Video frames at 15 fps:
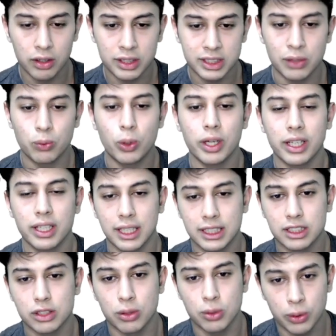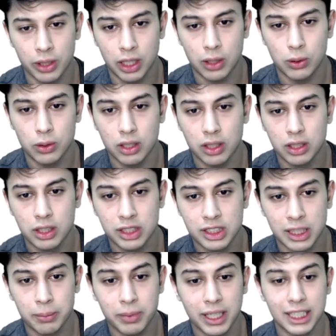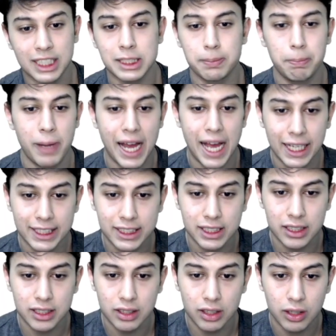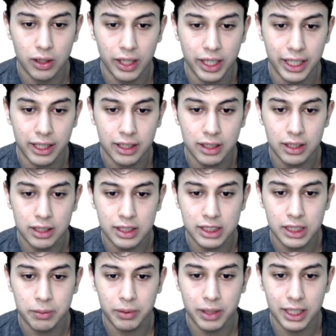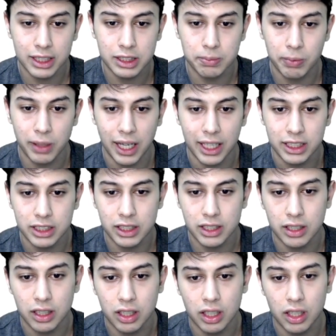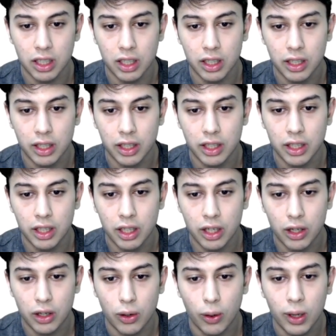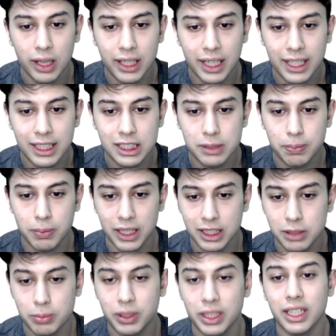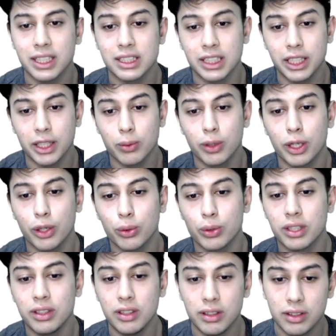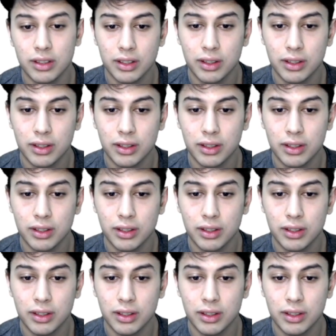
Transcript: Some water gets thrown out, some gets splashed, all right, some gets splashed. All that displacement is equal to the